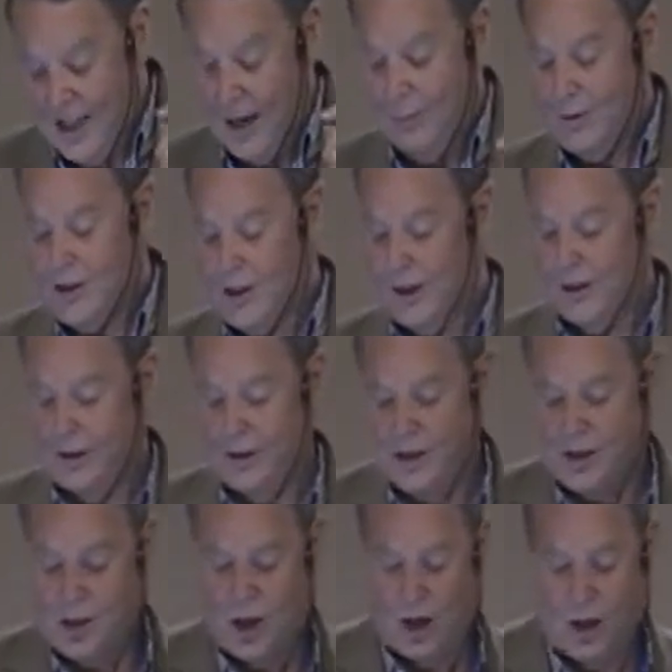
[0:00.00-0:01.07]
He said that was a
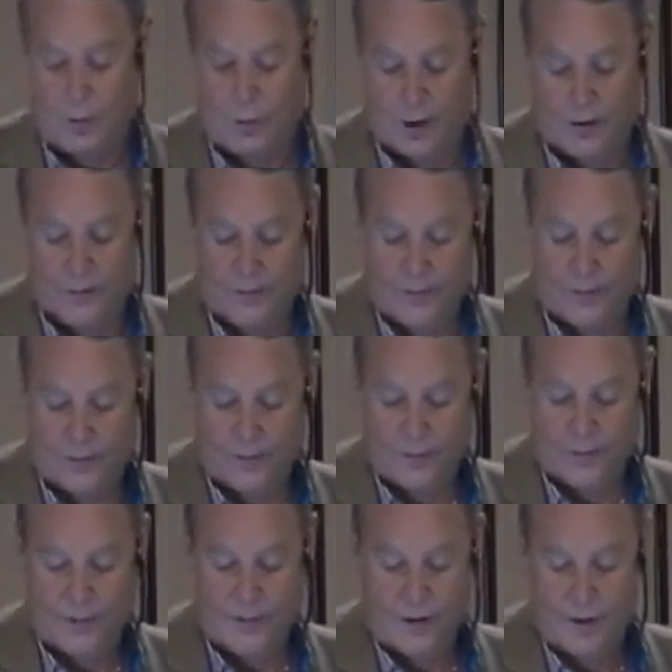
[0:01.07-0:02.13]
little disturbing.
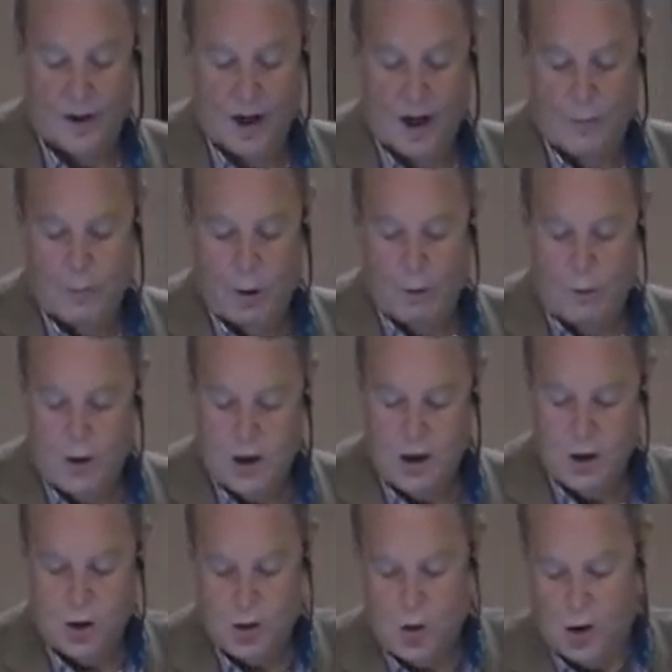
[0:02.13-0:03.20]
But
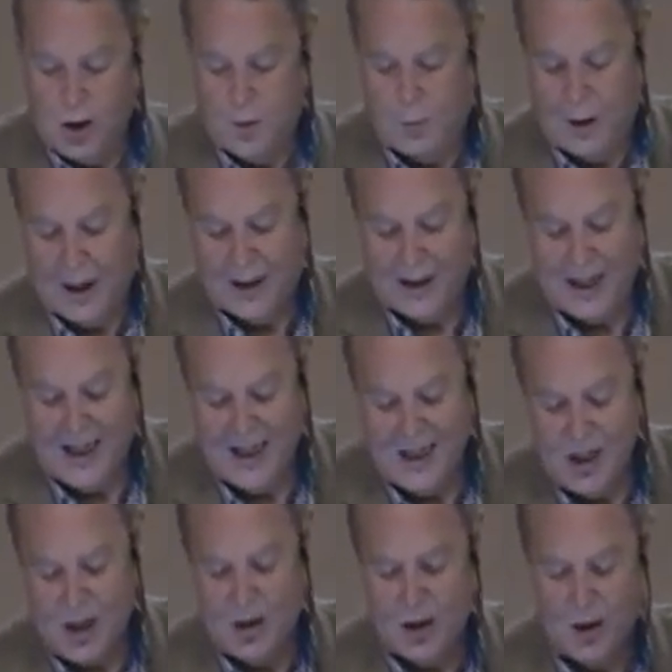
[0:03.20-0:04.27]
once you start to pay
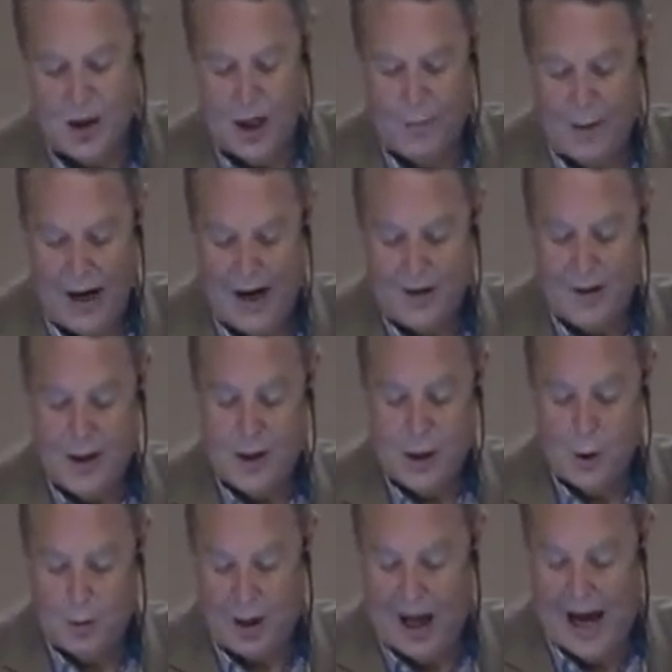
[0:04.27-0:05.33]
attention to the
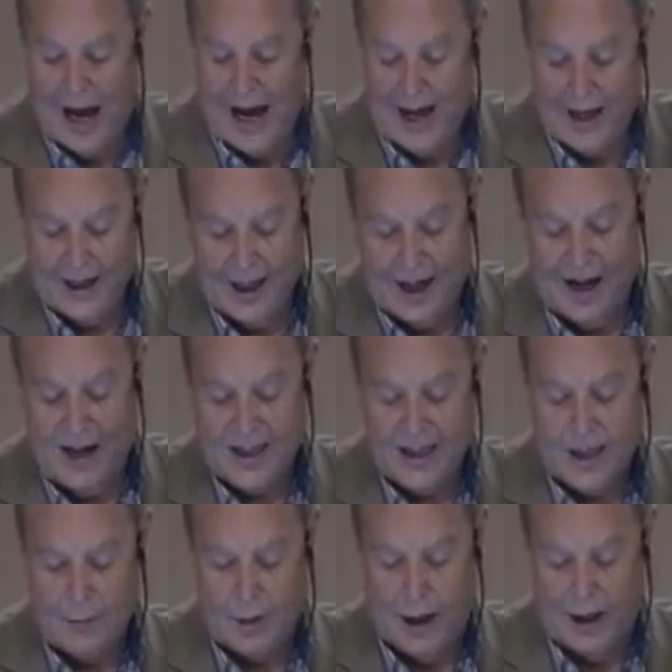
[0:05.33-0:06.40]
amount that you lie and
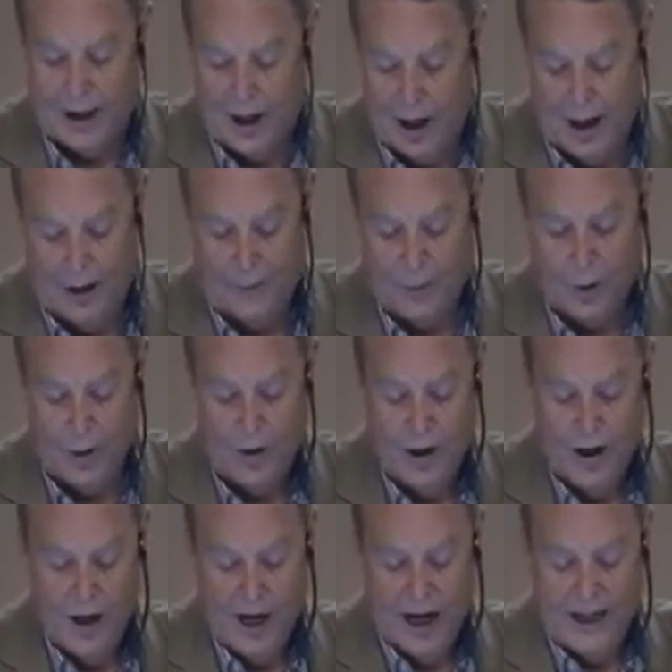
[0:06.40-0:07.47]
gossip and
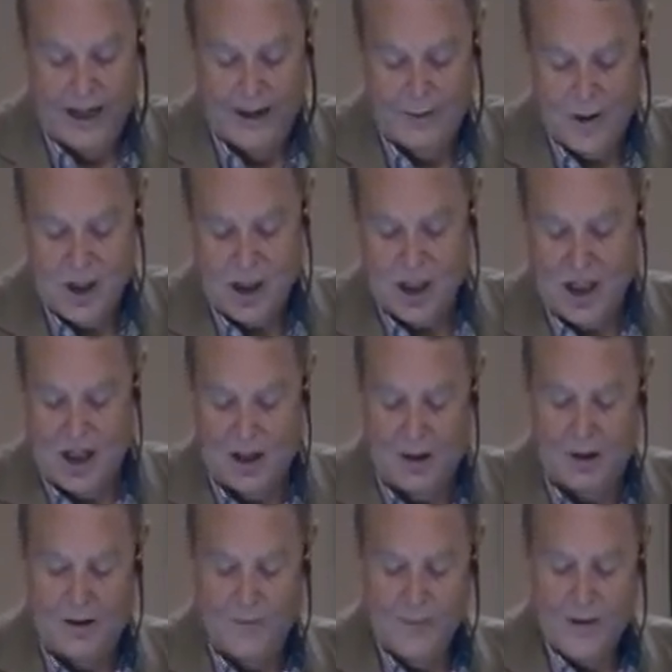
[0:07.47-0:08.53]
cover and even
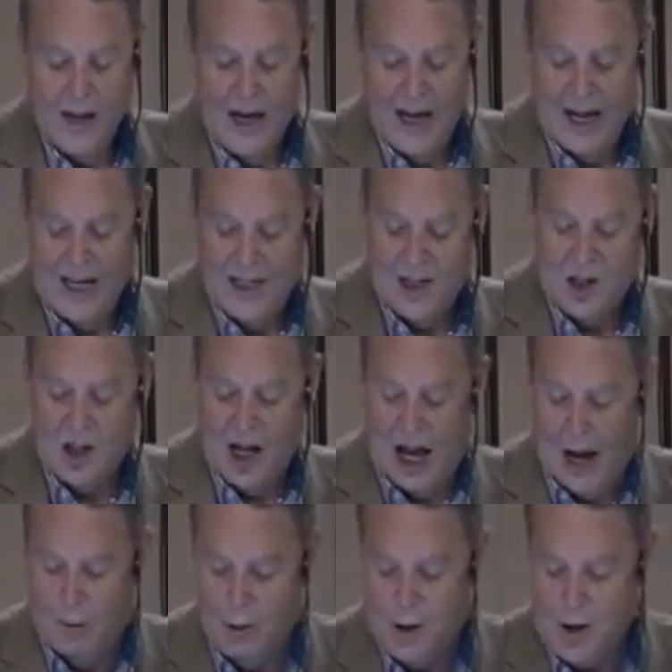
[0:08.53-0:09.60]
steal, he
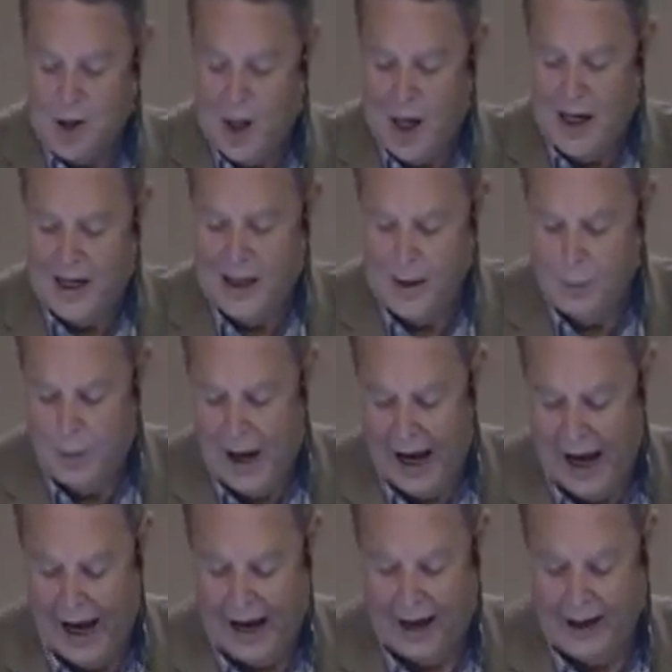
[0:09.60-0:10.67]
said, I was taken
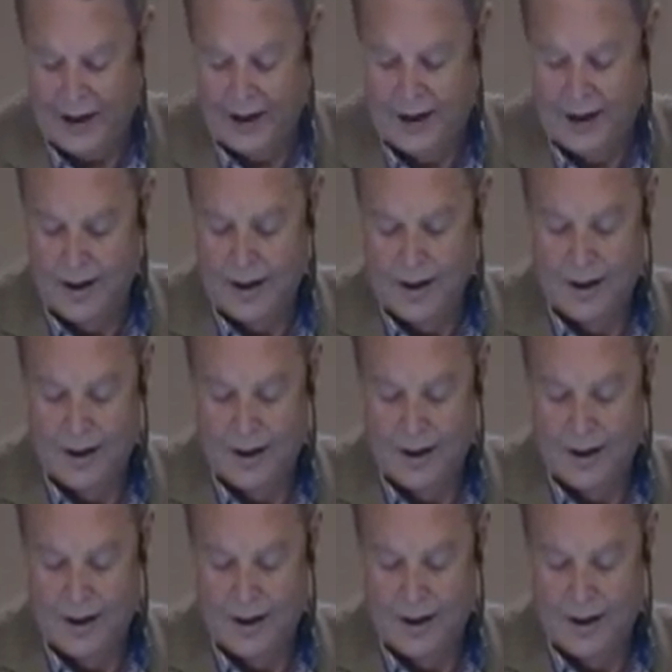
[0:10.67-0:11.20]
aback.